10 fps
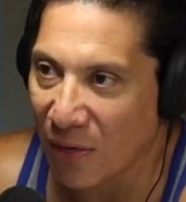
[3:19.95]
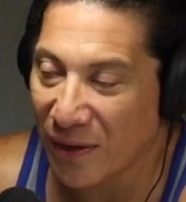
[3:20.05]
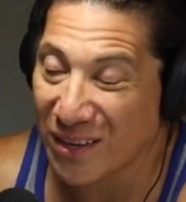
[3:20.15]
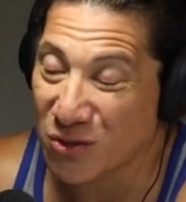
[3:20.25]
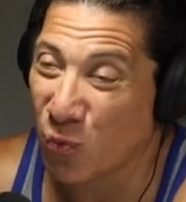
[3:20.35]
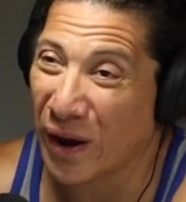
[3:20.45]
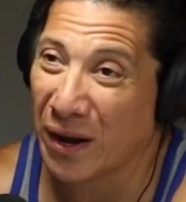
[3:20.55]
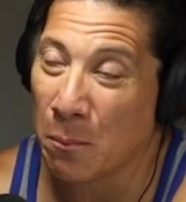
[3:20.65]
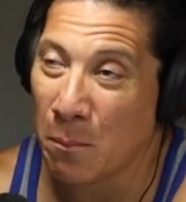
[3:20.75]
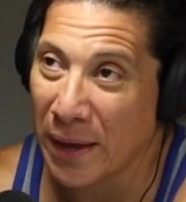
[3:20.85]
I think it's
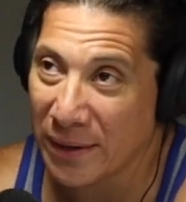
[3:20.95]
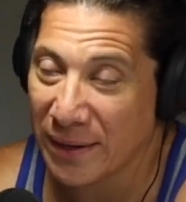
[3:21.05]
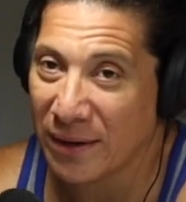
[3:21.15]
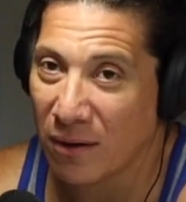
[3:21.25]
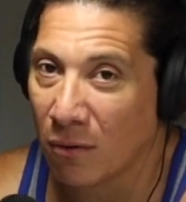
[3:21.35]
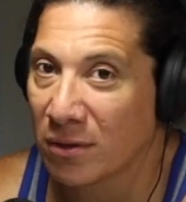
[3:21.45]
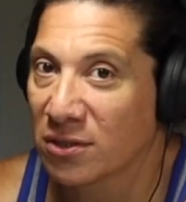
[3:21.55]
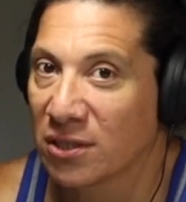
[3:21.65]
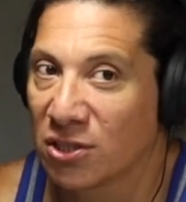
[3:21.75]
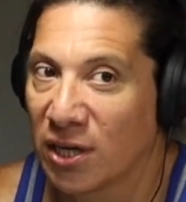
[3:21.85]
recommended or
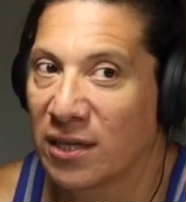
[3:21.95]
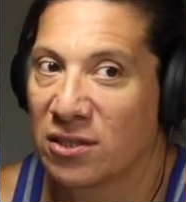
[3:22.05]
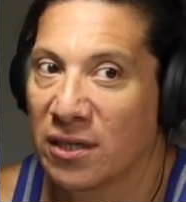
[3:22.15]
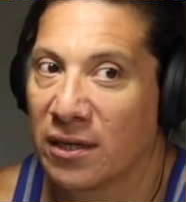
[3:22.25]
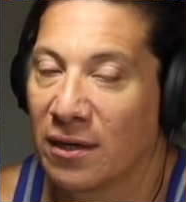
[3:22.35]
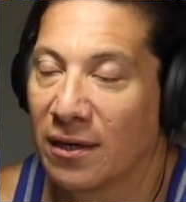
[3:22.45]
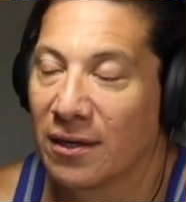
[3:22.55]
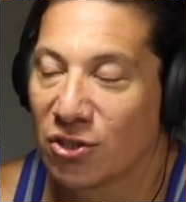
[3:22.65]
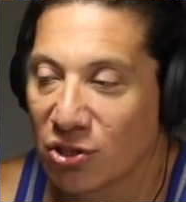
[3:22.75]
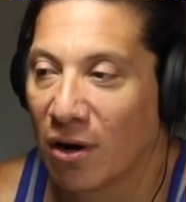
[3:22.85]
suggested,
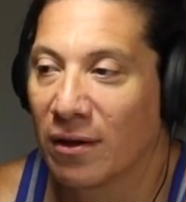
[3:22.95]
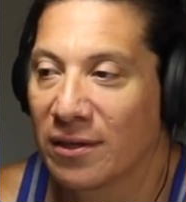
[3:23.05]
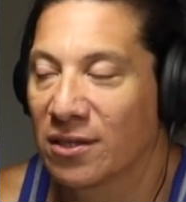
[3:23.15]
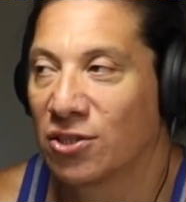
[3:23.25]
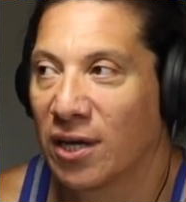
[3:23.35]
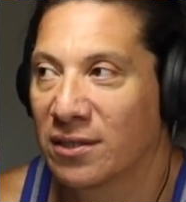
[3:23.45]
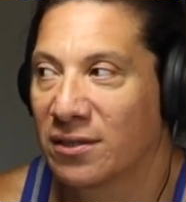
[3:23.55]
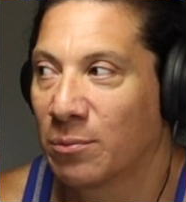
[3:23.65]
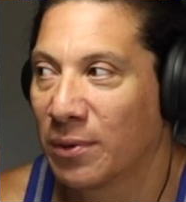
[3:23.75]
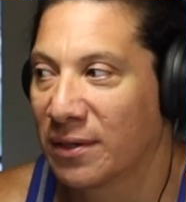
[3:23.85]
strongly
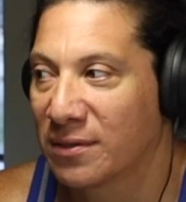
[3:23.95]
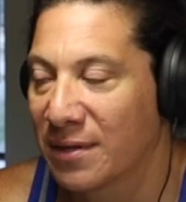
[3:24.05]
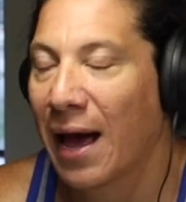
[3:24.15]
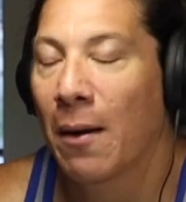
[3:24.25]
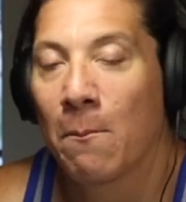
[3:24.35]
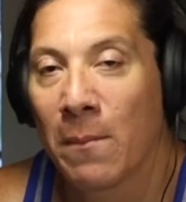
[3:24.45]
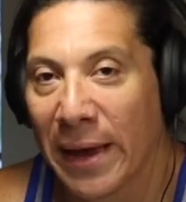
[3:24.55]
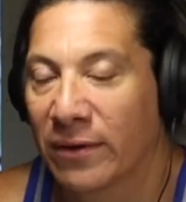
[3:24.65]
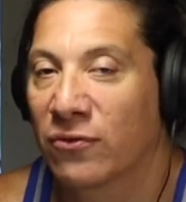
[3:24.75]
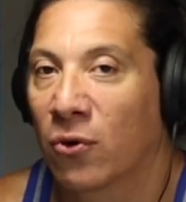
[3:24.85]
suggested, but it's not
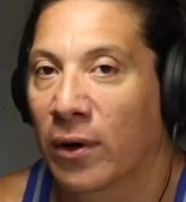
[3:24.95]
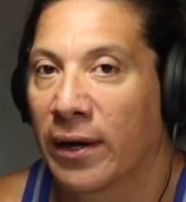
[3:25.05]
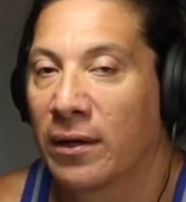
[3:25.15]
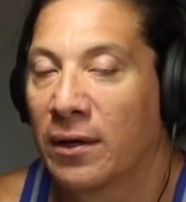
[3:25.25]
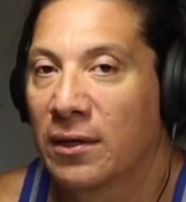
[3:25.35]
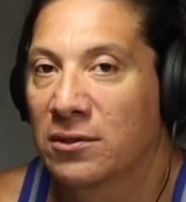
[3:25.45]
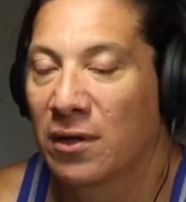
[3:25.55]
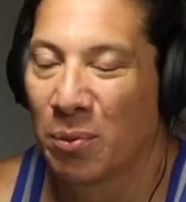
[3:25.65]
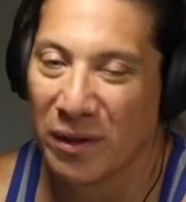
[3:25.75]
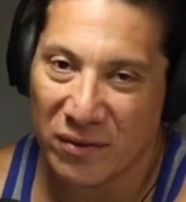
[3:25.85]
mandatory. So
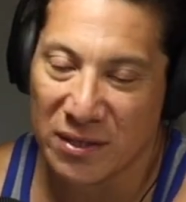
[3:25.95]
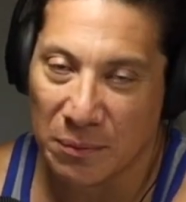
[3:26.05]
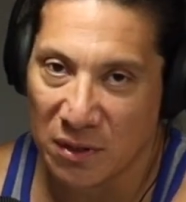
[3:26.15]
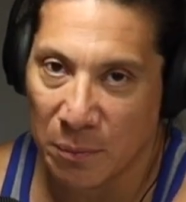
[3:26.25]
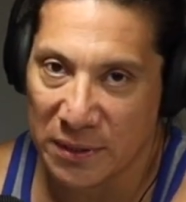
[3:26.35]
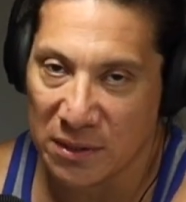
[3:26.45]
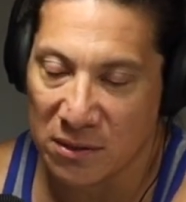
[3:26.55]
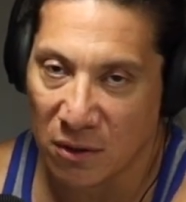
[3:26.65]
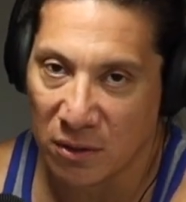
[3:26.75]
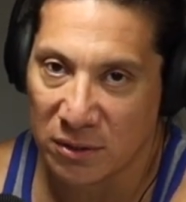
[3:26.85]
I believe it's up to the
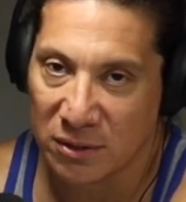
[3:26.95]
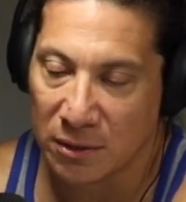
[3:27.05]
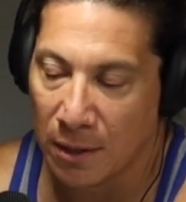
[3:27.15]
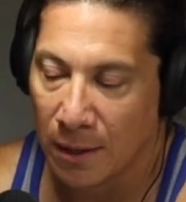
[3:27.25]
business owners,